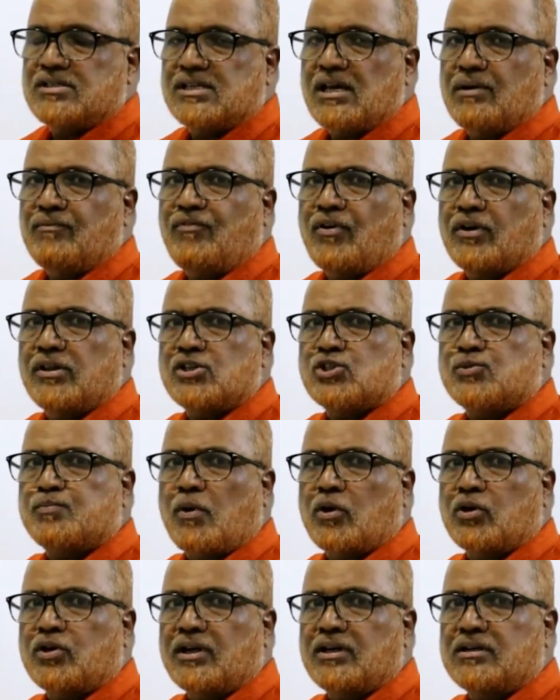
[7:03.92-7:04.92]
same for the
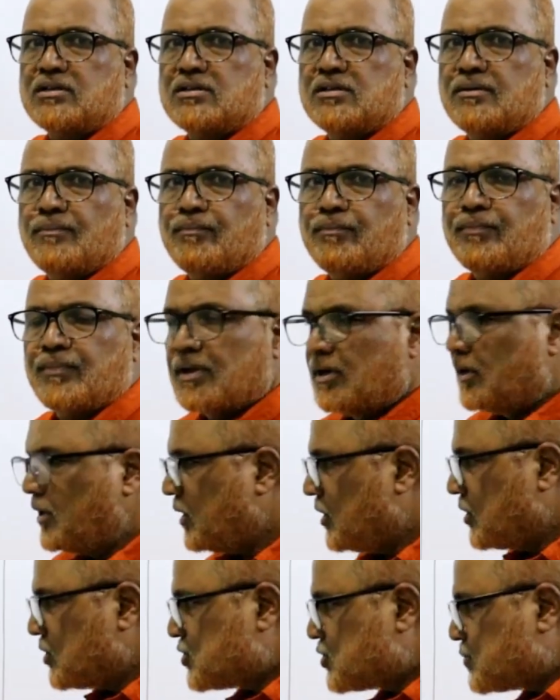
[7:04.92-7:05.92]
spot rate.
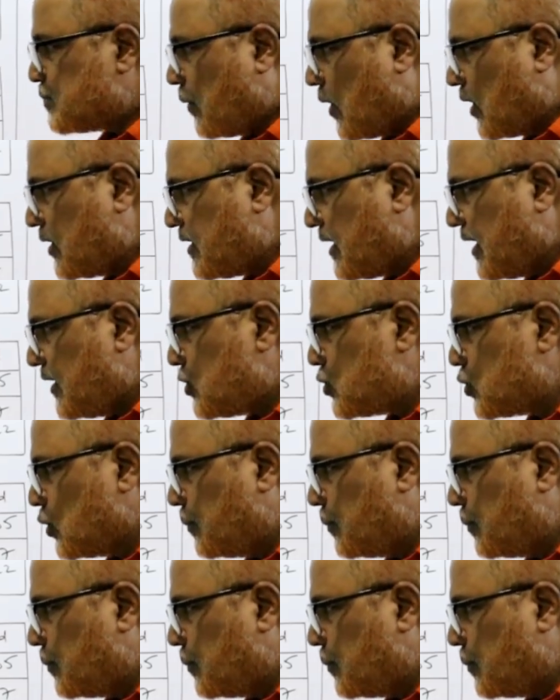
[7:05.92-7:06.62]
Spot rate